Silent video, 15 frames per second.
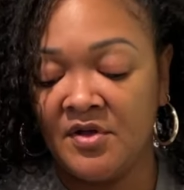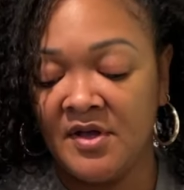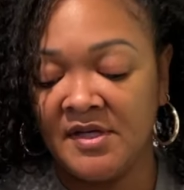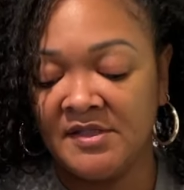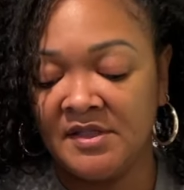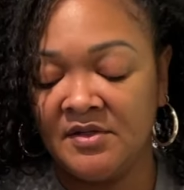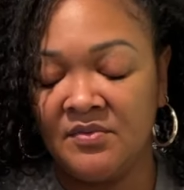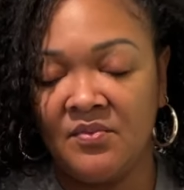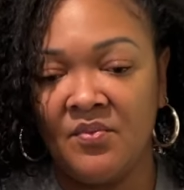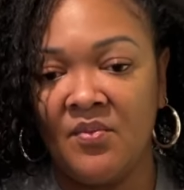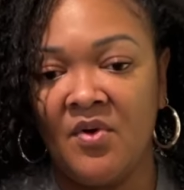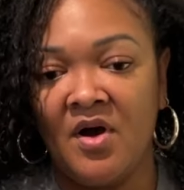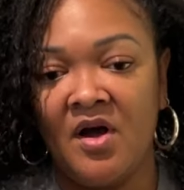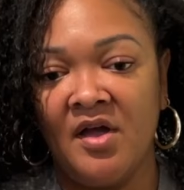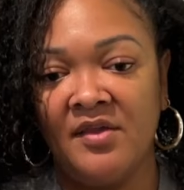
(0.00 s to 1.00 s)
I didn't
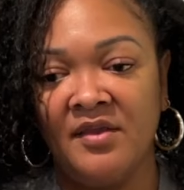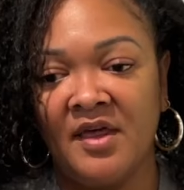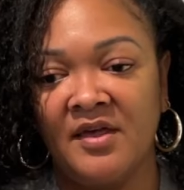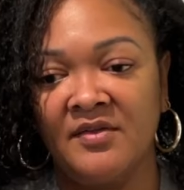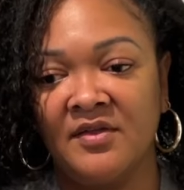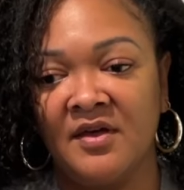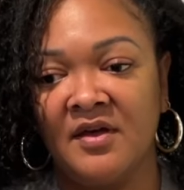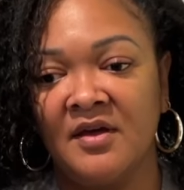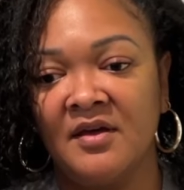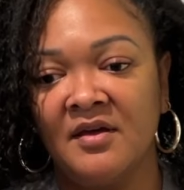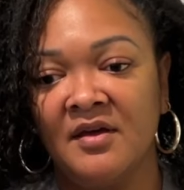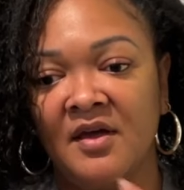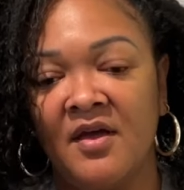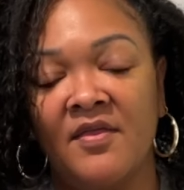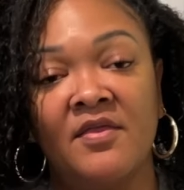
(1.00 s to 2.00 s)
want like
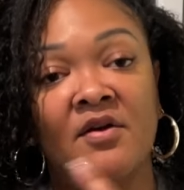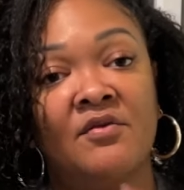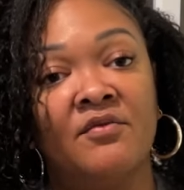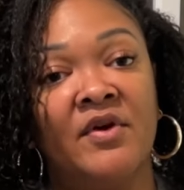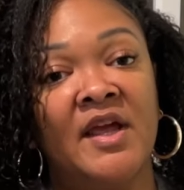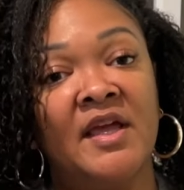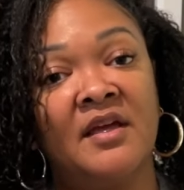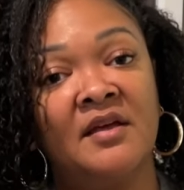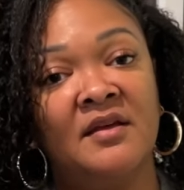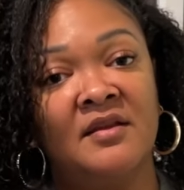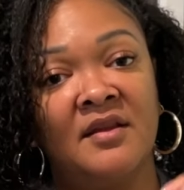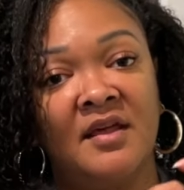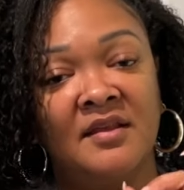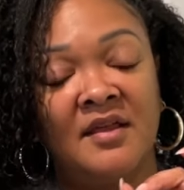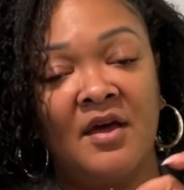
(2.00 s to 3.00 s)
the ring,
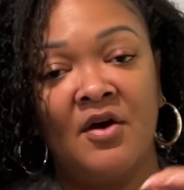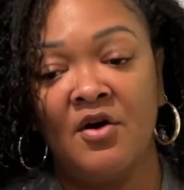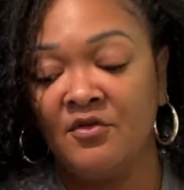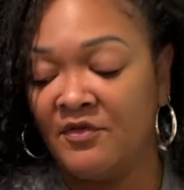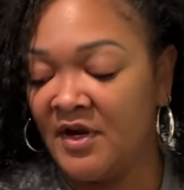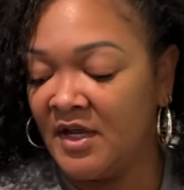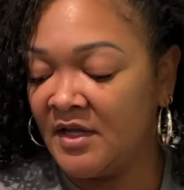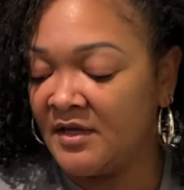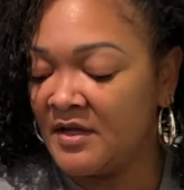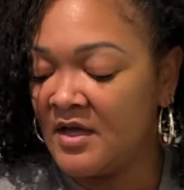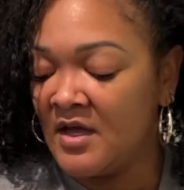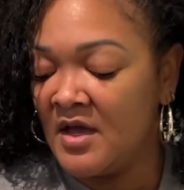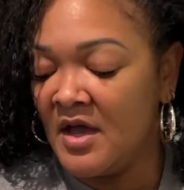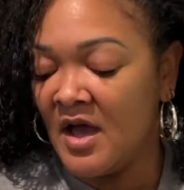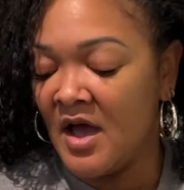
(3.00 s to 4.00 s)
like the O-ring.
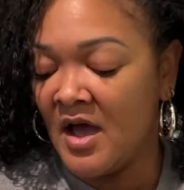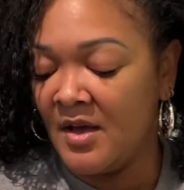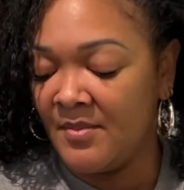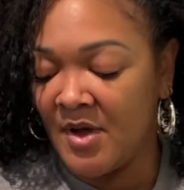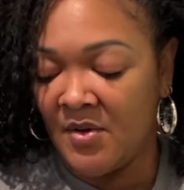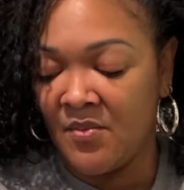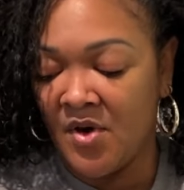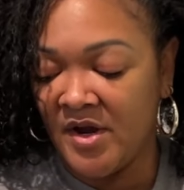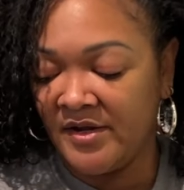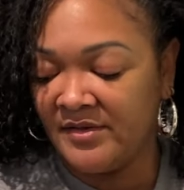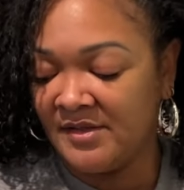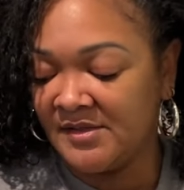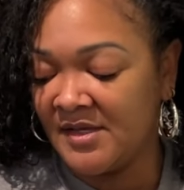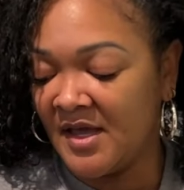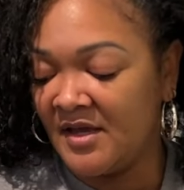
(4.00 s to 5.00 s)
I wanted
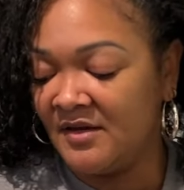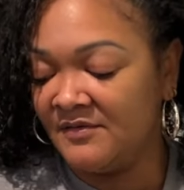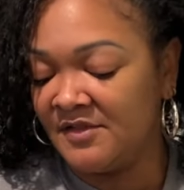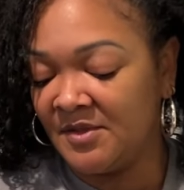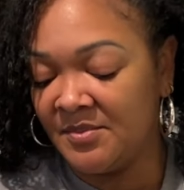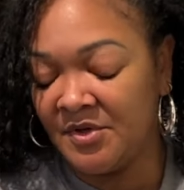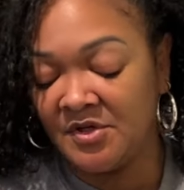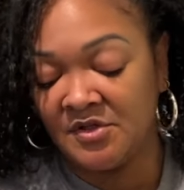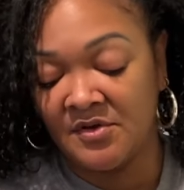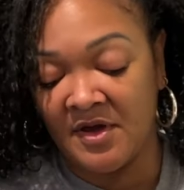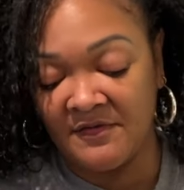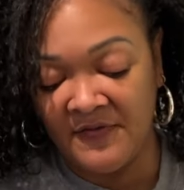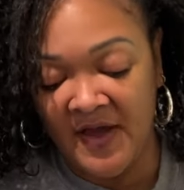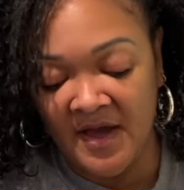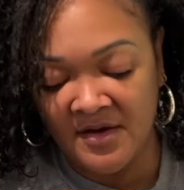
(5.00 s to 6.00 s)
this kind of zipper. So I
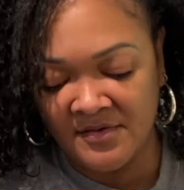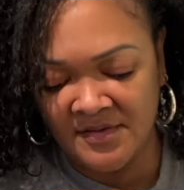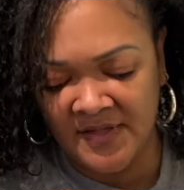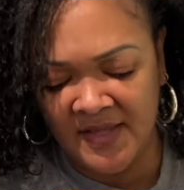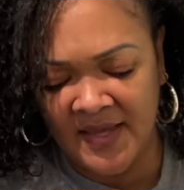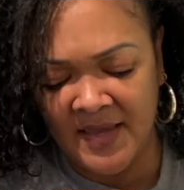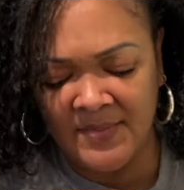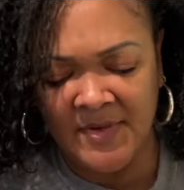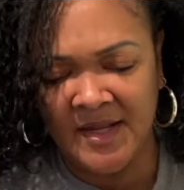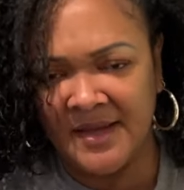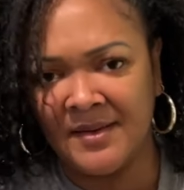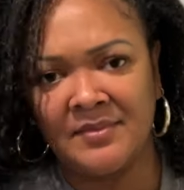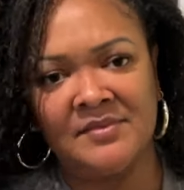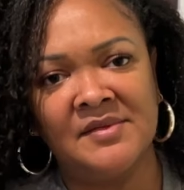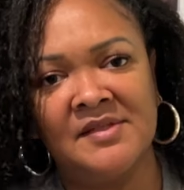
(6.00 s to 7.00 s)
found it came in like
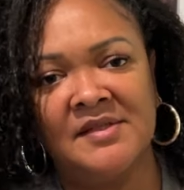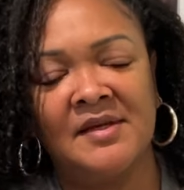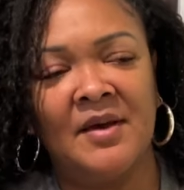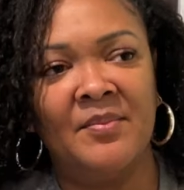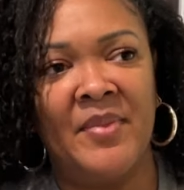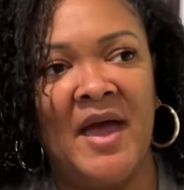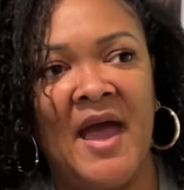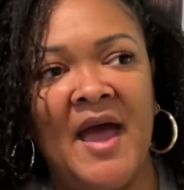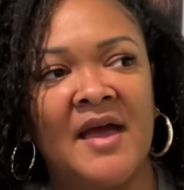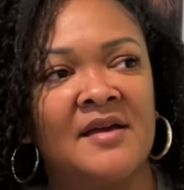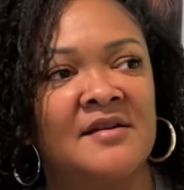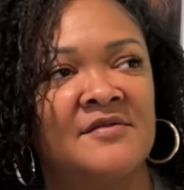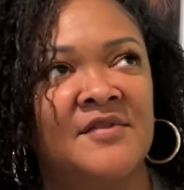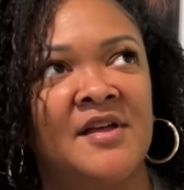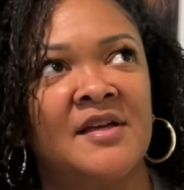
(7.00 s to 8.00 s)
a pack
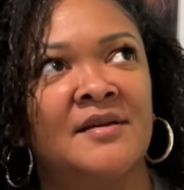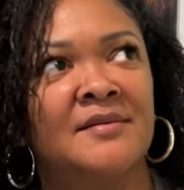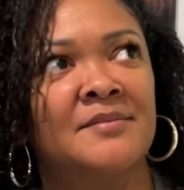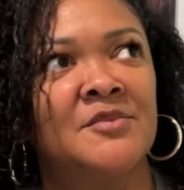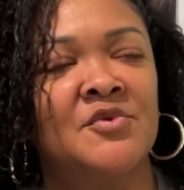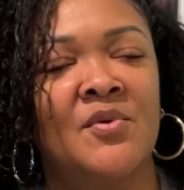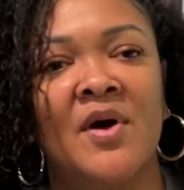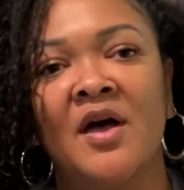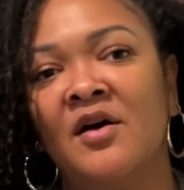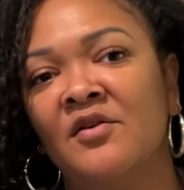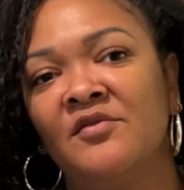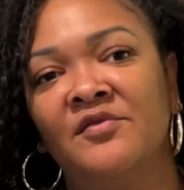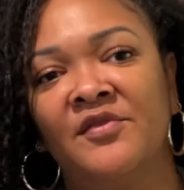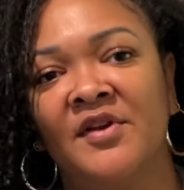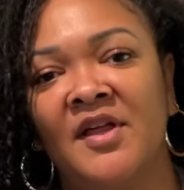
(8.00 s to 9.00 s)
of like
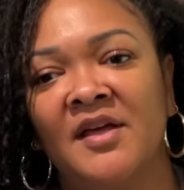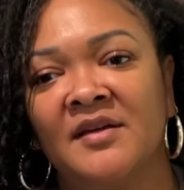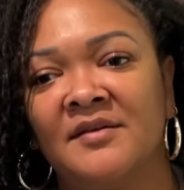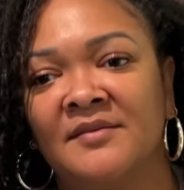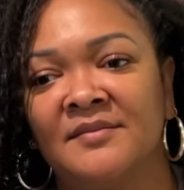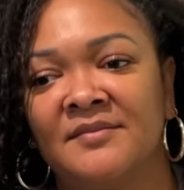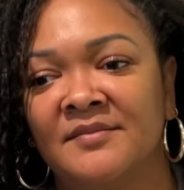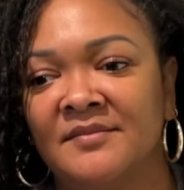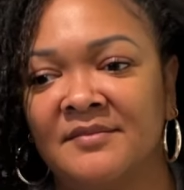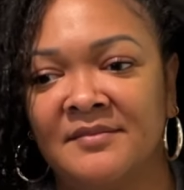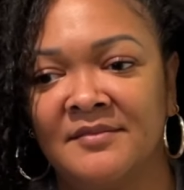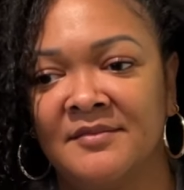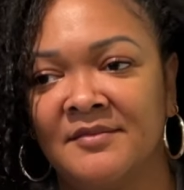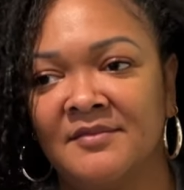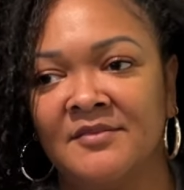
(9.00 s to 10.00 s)
12 for like
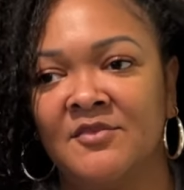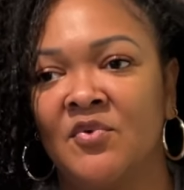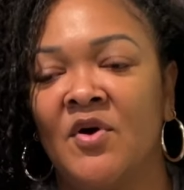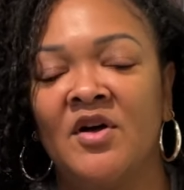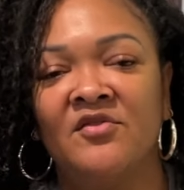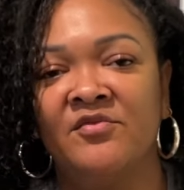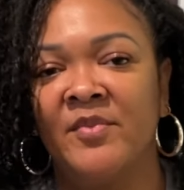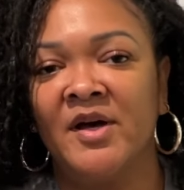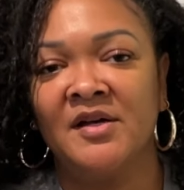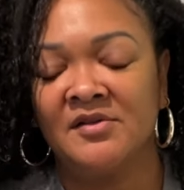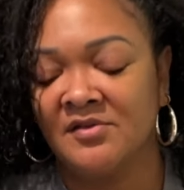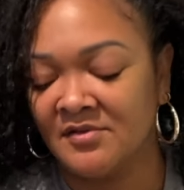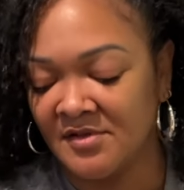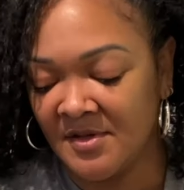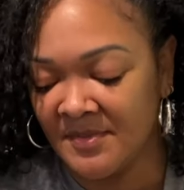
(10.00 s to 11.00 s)
$12
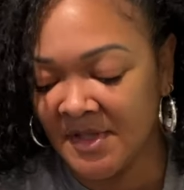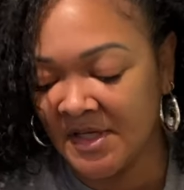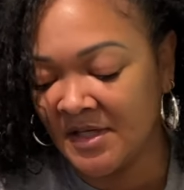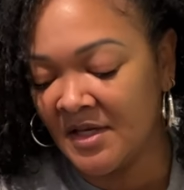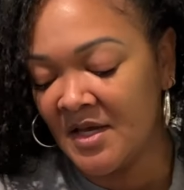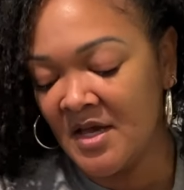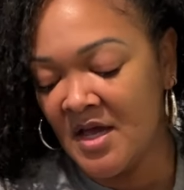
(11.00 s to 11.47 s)
or something.